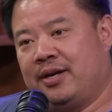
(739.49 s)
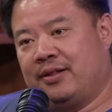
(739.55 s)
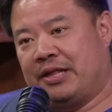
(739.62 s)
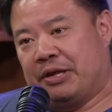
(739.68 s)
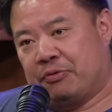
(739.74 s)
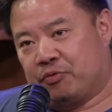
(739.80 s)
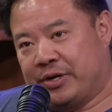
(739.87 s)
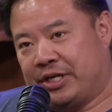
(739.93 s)

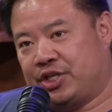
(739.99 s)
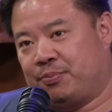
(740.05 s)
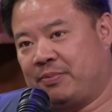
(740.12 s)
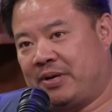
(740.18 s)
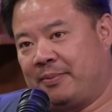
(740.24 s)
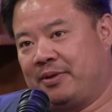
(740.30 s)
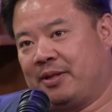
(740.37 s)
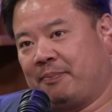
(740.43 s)
They reach
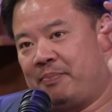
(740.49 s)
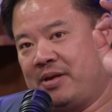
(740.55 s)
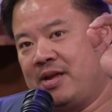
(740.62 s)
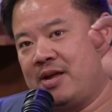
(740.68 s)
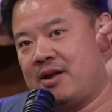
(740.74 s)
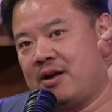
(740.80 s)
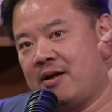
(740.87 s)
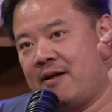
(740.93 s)
maybe the
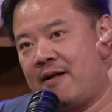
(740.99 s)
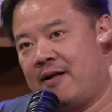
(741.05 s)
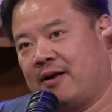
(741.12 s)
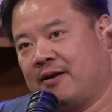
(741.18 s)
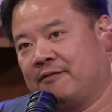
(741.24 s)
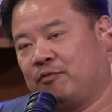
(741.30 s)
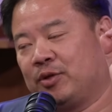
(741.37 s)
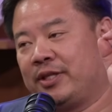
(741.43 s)
peak
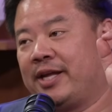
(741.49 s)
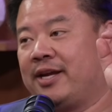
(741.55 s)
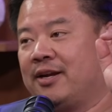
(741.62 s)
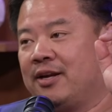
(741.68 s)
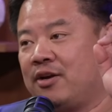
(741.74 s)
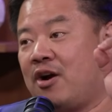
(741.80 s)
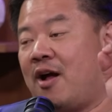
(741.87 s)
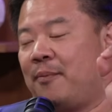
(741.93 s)
of what they can
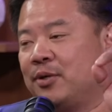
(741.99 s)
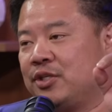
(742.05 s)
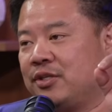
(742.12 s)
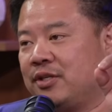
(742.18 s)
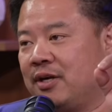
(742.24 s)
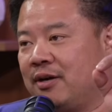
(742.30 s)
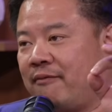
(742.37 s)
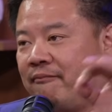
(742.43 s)
accomplish
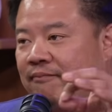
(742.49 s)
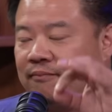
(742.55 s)
there.